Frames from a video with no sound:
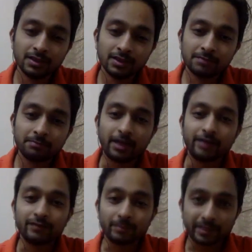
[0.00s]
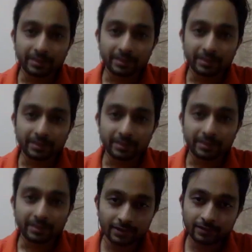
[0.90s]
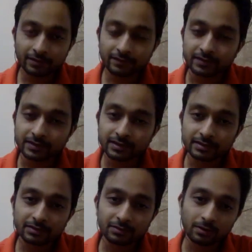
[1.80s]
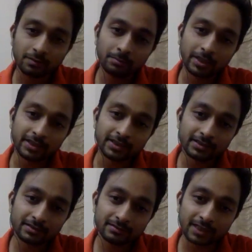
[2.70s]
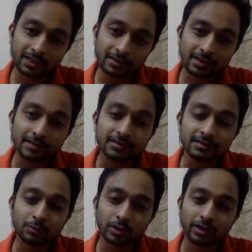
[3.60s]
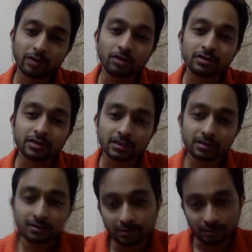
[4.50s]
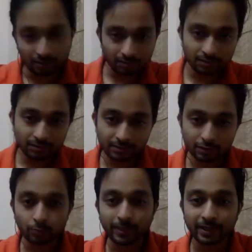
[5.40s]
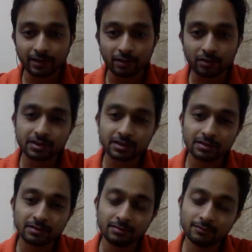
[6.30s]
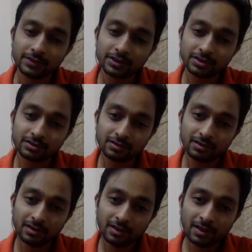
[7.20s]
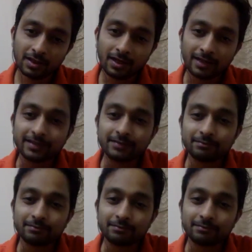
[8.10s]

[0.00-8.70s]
bioinformatics. I mean, again, there are differences and so on. But I think data science is a more agnostic, domain agnostic term, which I think